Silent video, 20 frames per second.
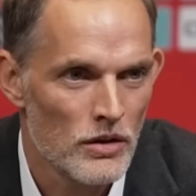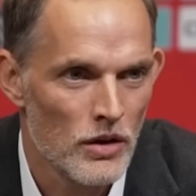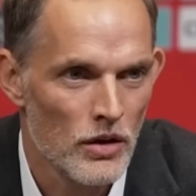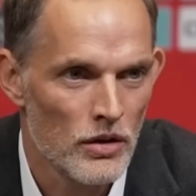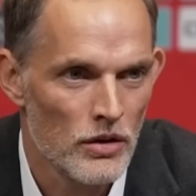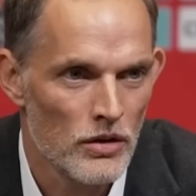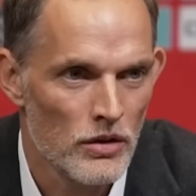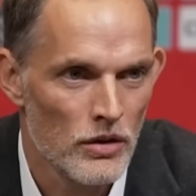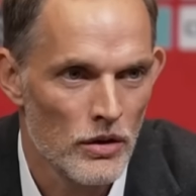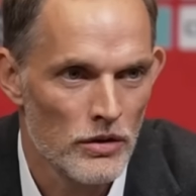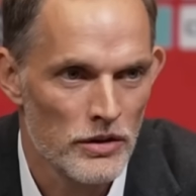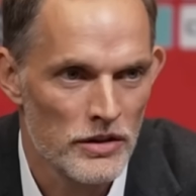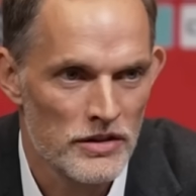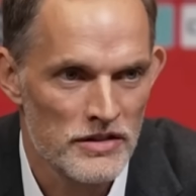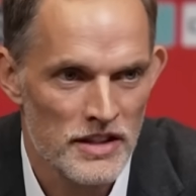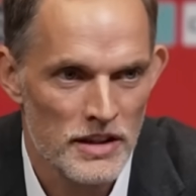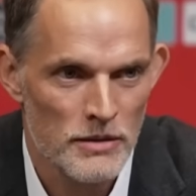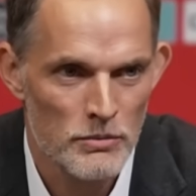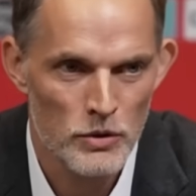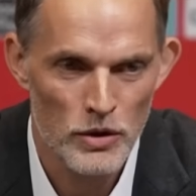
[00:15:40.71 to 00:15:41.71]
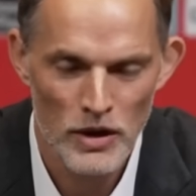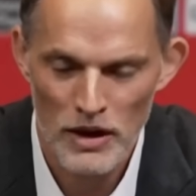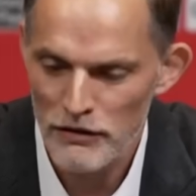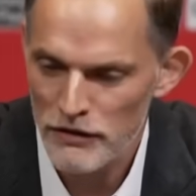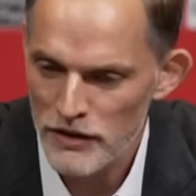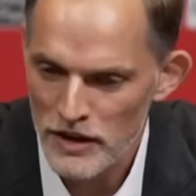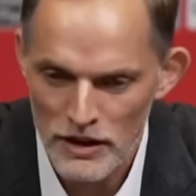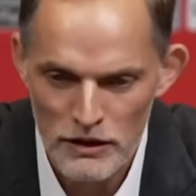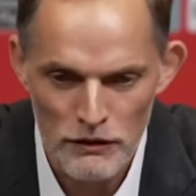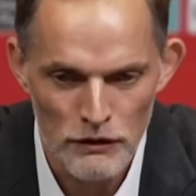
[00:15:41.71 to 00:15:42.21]
on, on the team, to have
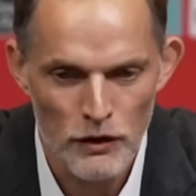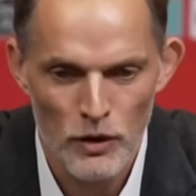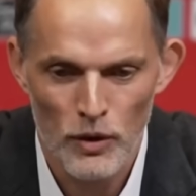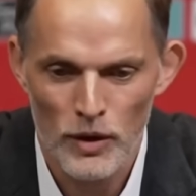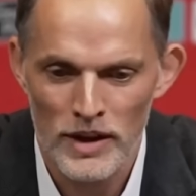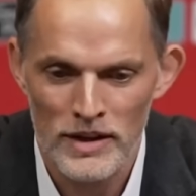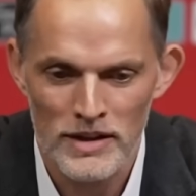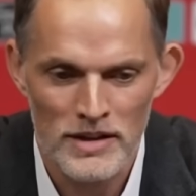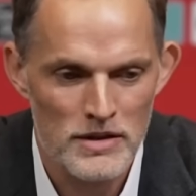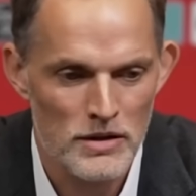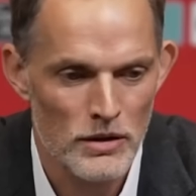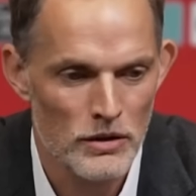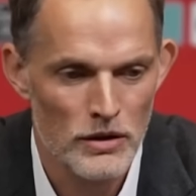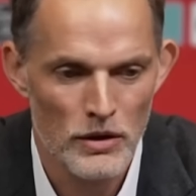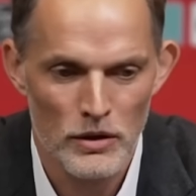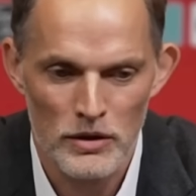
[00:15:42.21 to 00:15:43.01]
the influence on,